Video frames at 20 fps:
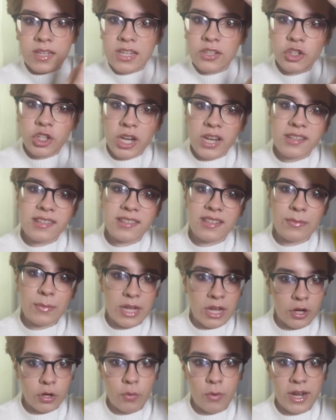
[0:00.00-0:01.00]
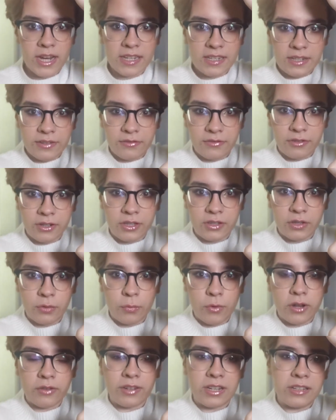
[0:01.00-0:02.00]
These shades to me are quite different. The
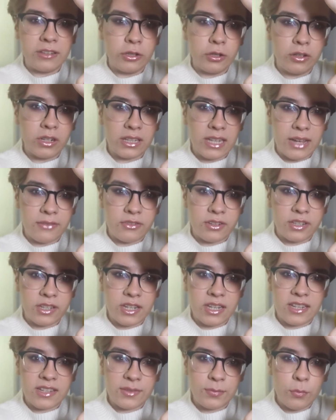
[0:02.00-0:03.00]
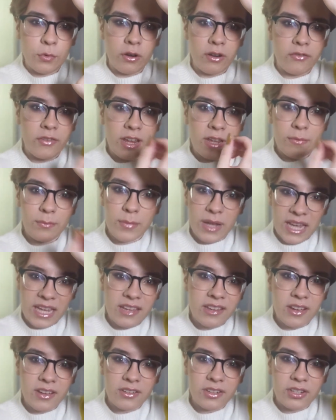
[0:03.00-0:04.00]
one in Lunar Lavender is more of a
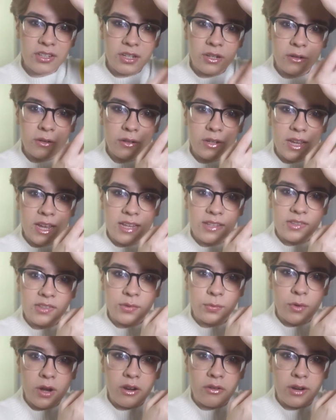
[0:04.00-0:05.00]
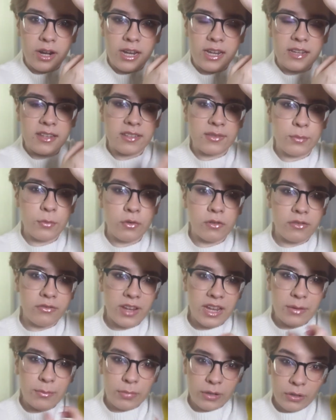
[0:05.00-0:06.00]
pink undertone and Soiree is more of
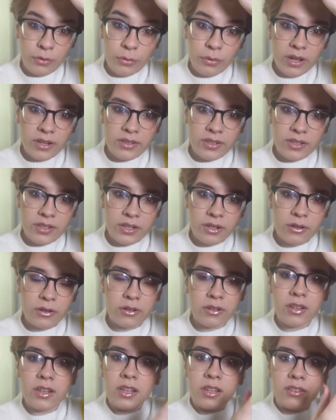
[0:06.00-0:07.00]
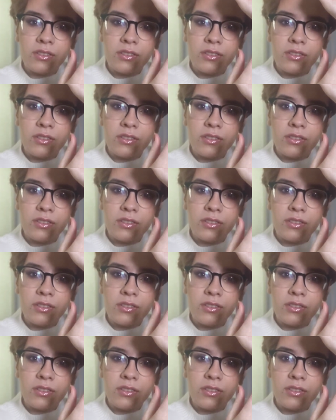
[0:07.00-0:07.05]
a blue undertone.